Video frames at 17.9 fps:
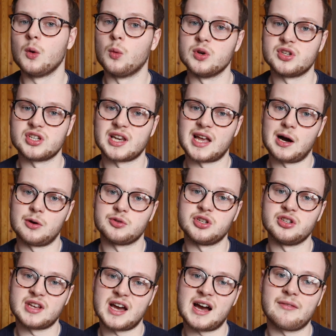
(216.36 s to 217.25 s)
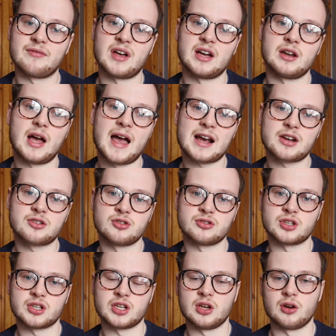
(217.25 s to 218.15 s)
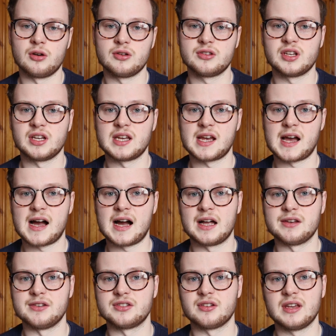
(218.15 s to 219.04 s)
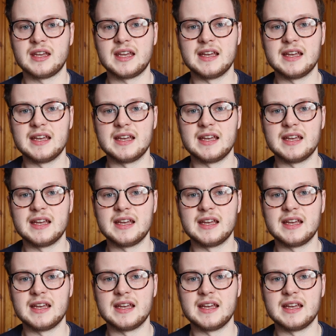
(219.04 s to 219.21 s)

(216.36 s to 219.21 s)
which allows you to have that extra security and